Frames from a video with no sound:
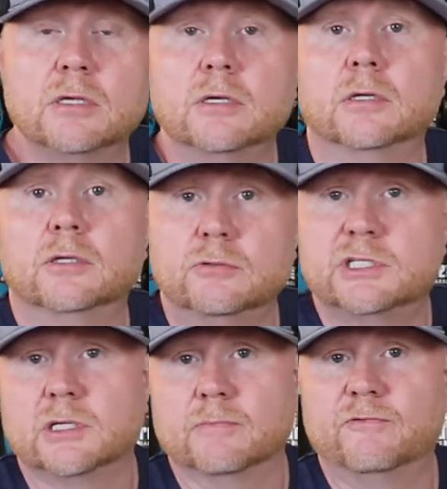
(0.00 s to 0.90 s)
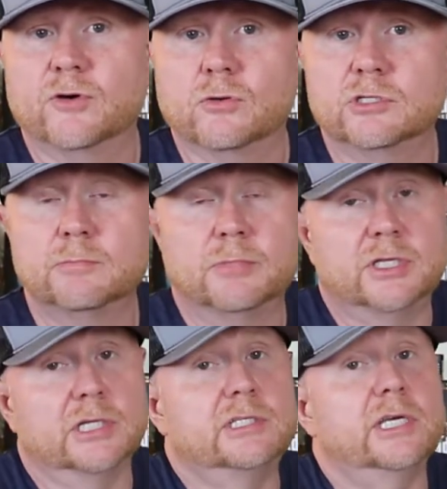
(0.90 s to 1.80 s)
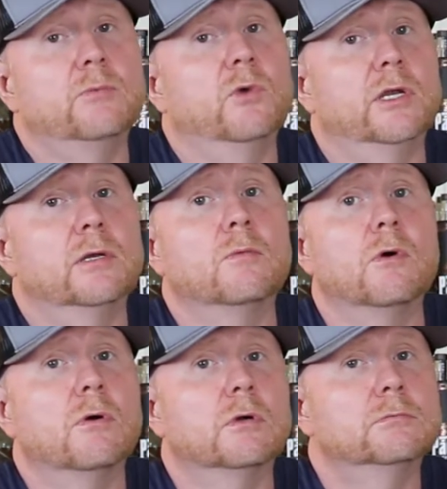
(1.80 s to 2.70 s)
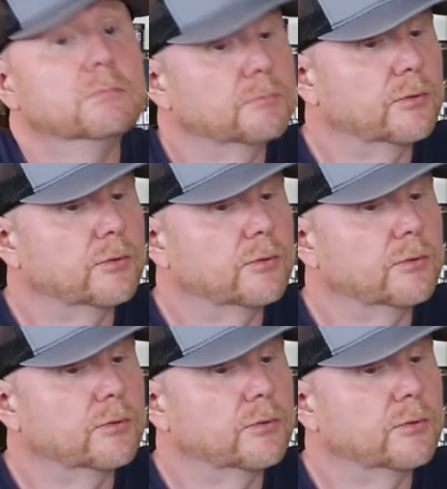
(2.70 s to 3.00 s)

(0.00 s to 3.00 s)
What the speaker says: you lose some, folks. But this did win an award.